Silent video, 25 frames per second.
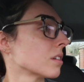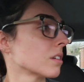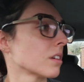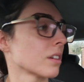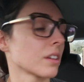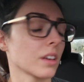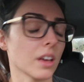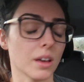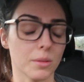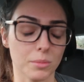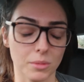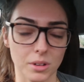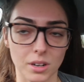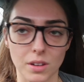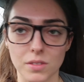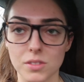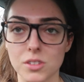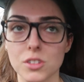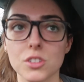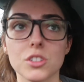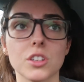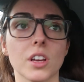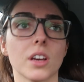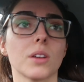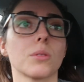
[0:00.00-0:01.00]
Okay, I'm gonna have to
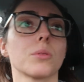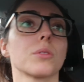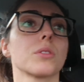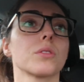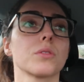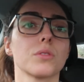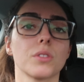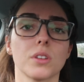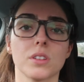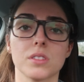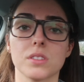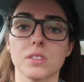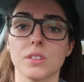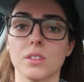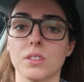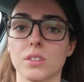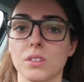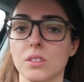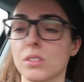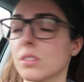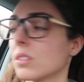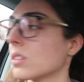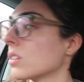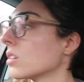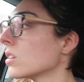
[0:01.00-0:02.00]
check what the fuck's going
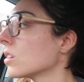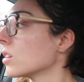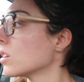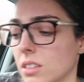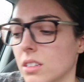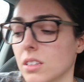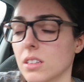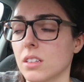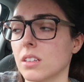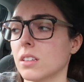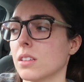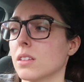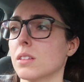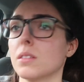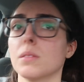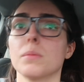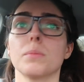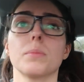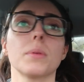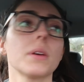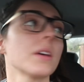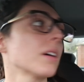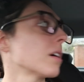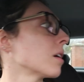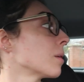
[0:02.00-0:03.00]
on.
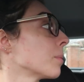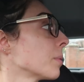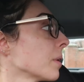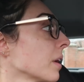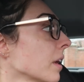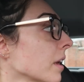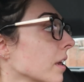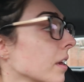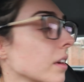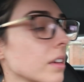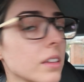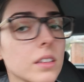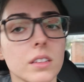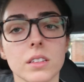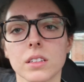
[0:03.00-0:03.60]
BRB.